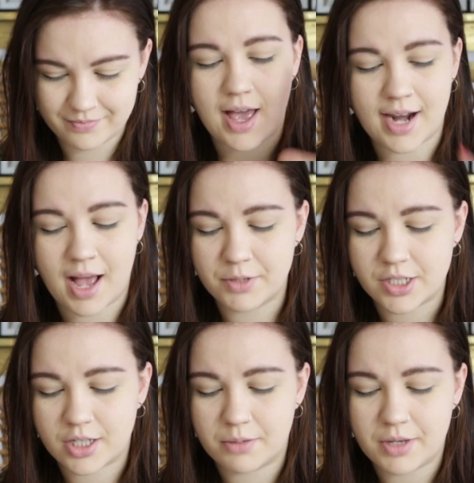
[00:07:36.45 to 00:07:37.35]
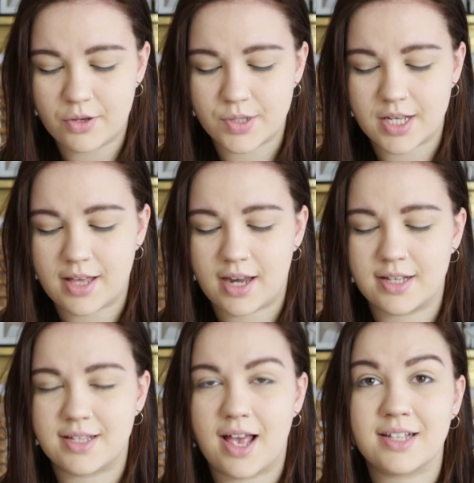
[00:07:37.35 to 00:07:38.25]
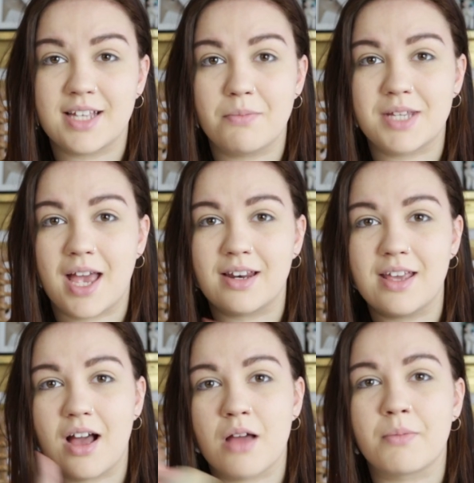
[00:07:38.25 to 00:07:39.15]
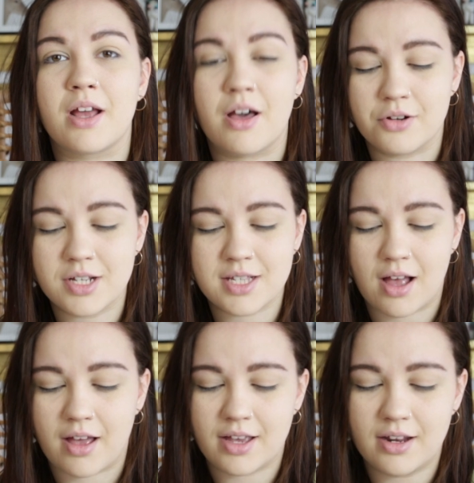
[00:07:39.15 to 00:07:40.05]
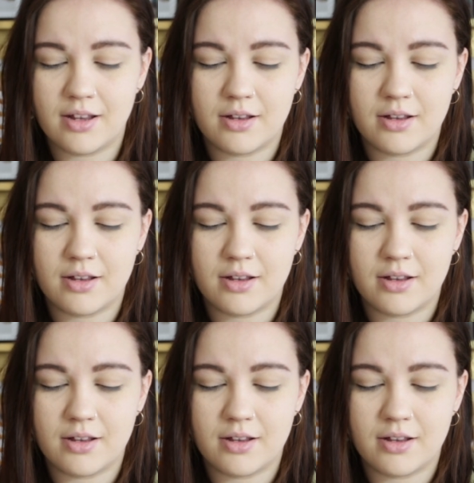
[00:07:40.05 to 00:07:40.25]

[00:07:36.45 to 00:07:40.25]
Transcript: And I'm just gonna be using that exact same technique on my other side.